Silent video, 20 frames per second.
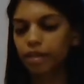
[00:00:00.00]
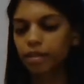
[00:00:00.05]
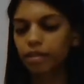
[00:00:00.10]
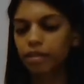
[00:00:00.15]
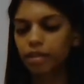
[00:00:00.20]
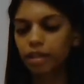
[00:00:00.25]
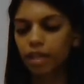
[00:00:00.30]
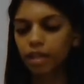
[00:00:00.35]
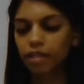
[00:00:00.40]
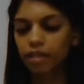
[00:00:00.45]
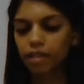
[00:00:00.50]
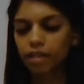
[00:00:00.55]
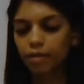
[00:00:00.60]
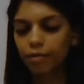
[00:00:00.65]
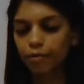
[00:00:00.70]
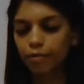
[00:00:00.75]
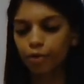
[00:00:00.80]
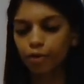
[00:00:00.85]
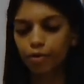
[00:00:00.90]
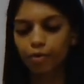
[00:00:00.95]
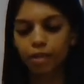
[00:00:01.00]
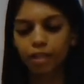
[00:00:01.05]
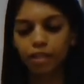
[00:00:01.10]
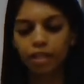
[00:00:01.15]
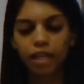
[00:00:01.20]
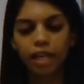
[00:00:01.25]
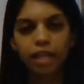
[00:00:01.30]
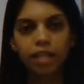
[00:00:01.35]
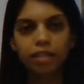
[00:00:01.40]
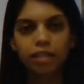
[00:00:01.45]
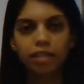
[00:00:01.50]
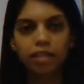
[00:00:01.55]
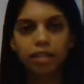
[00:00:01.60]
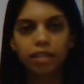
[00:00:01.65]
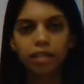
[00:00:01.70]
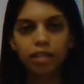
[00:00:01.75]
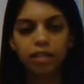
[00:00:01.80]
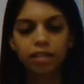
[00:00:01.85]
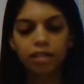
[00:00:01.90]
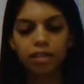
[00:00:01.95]
This 8-step formula takes into
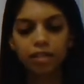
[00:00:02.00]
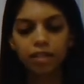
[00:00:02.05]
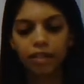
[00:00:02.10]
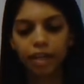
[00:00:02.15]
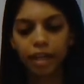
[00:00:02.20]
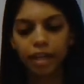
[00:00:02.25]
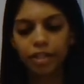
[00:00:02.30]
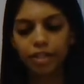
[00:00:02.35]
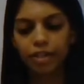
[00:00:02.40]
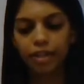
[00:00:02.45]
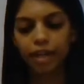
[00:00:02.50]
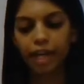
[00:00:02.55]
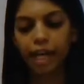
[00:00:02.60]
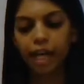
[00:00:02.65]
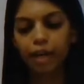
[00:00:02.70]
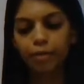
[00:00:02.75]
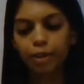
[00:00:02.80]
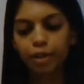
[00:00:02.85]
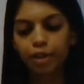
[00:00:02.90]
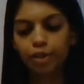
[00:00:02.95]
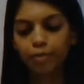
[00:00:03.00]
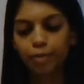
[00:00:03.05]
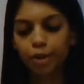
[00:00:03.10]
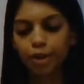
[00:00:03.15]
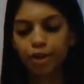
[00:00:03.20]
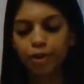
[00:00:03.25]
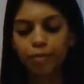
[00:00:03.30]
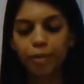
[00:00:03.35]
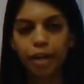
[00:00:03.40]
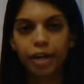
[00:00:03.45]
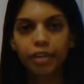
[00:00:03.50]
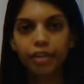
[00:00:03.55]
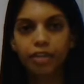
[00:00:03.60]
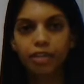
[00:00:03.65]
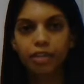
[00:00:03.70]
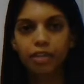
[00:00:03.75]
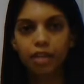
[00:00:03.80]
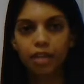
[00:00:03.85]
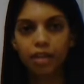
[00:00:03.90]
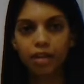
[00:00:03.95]
consideration how much both
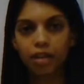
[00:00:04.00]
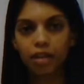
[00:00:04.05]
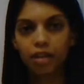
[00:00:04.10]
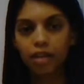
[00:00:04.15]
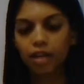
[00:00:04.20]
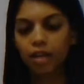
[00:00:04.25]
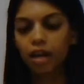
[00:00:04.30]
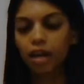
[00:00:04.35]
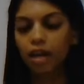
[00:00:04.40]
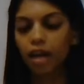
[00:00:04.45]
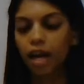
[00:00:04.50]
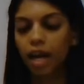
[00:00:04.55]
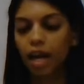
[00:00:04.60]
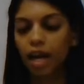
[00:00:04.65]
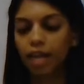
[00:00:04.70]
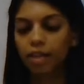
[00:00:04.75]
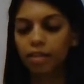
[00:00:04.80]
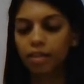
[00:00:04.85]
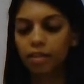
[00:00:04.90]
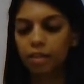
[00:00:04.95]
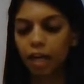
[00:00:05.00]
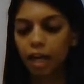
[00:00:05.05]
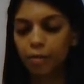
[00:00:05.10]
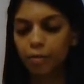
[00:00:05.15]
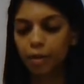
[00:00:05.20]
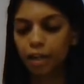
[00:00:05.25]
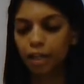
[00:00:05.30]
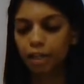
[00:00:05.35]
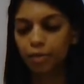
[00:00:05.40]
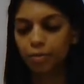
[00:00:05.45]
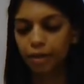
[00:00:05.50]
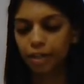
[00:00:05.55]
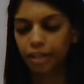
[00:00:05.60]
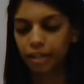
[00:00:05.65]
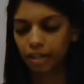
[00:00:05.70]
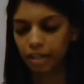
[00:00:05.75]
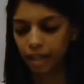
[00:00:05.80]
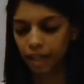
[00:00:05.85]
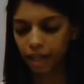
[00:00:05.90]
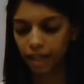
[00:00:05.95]
parents earn and the time each
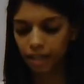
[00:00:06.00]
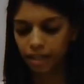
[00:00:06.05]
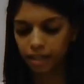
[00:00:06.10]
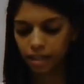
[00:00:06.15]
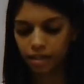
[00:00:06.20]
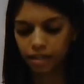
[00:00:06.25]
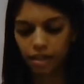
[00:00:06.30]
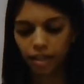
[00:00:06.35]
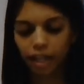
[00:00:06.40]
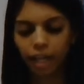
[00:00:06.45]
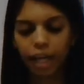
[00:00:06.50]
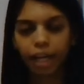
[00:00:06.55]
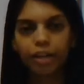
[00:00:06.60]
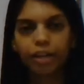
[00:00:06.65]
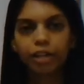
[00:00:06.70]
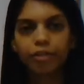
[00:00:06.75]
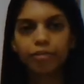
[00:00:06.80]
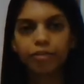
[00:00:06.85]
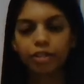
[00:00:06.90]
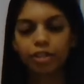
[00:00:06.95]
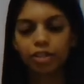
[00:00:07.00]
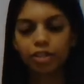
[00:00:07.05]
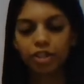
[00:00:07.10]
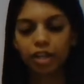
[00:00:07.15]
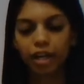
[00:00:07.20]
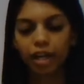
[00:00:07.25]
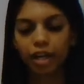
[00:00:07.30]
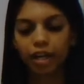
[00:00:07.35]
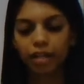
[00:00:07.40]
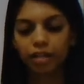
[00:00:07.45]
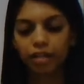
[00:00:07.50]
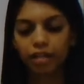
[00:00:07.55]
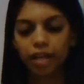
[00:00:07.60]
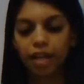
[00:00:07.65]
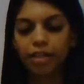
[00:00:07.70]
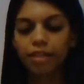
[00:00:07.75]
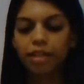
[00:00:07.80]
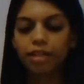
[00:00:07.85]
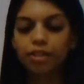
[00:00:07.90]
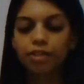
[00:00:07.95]
parent takes into caring for the child,
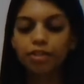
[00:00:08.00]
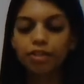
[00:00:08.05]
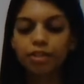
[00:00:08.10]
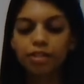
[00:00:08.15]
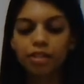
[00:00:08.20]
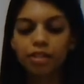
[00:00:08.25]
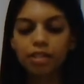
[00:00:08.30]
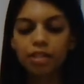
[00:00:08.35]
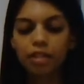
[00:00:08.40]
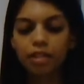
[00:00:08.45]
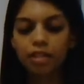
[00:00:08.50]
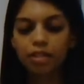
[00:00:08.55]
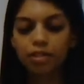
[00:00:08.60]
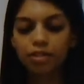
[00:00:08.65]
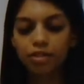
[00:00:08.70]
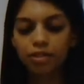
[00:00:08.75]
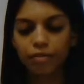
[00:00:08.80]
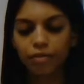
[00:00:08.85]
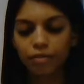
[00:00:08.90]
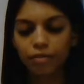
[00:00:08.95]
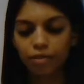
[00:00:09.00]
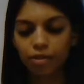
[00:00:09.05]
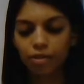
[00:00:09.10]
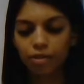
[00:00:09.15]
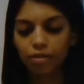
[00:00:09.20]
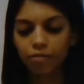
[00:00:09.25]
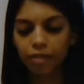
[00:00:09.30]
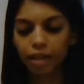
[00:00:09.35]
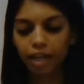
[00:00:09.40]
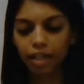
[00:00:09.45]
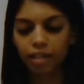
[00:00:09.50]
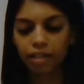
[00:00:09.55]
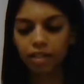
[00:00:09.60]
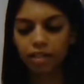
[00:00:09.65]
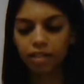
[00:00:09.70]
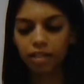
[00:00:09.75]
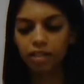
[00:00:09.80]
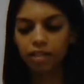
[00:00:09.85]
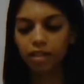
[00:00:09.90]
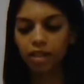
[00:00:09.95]
and then using these 2
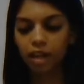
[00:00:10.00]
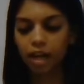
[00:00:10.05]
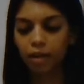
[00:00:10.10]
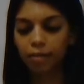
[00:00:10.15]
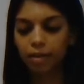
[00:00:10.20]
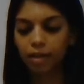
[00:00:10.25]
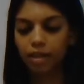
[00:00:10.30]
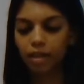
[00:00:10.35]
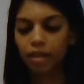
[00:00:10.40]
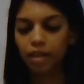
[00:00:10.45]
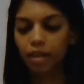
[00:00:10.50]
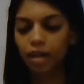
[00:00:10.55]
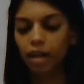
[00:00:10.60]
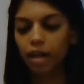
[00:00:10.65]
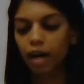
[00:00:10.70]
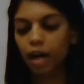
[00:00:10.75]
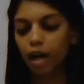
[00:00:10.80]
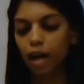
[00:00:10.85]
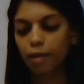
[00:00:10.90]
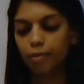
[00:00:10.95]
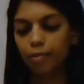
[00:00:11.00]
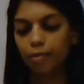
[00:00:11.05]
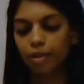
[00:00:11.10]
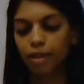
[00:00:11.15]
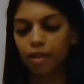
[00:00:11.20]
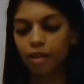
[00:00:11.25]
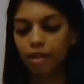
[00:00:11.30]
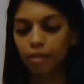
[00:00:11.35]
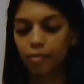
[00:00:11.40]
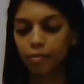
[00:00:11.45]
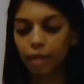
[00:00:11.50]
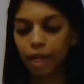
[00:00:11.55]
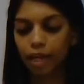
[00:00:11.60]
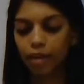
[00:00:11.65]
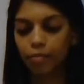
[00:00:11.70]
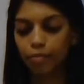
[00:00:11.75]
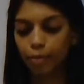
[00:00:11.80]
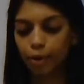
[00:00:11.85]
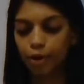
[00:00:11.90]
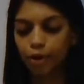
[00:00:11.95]
factors into coming up with an
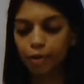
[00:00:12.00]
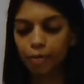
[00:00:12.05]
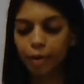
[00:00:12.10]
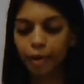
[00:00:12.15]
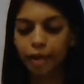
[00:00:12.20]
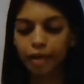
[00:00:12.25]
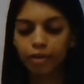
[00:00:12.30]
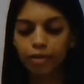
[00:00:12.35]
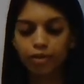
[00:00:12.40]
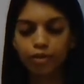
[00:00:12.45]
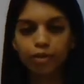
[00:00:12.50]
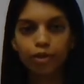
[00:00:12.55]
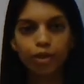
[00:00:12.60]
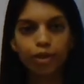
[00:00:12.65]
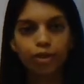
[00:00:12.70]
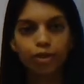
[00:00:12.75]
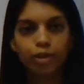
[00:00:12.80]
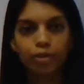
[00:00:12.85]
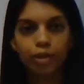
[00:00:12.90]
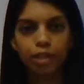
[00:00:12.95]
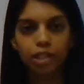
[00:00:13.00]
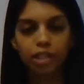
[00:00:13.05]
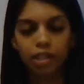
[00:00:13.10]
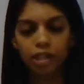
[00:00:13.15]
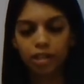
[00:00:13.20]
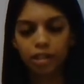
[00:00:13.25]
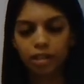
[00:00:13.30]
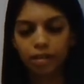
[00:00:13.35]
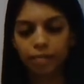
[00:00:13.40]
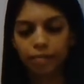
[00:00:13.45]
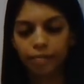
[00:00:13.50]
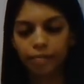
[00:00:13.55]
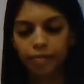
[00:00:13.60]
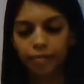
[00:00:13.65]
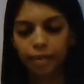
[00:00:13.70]
amount both parents will owe to each other.